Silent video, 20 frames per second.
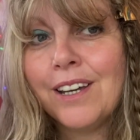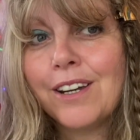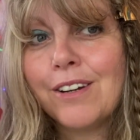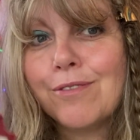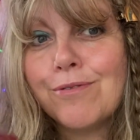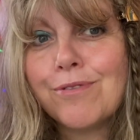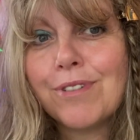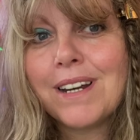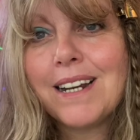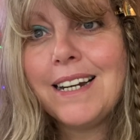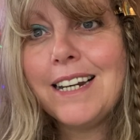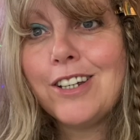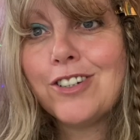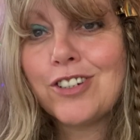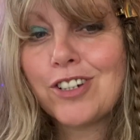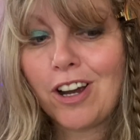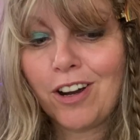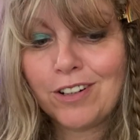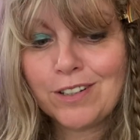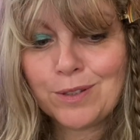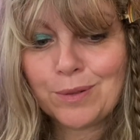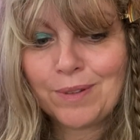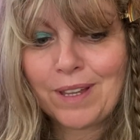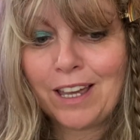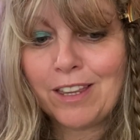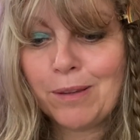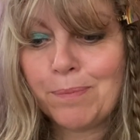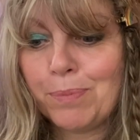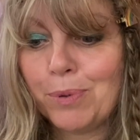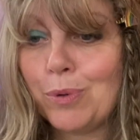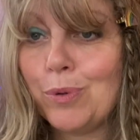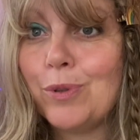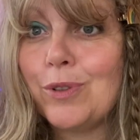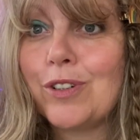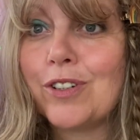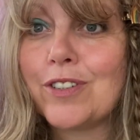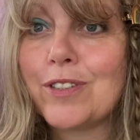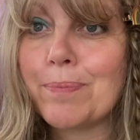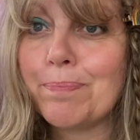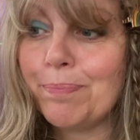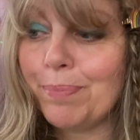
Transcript: really shines without the borders.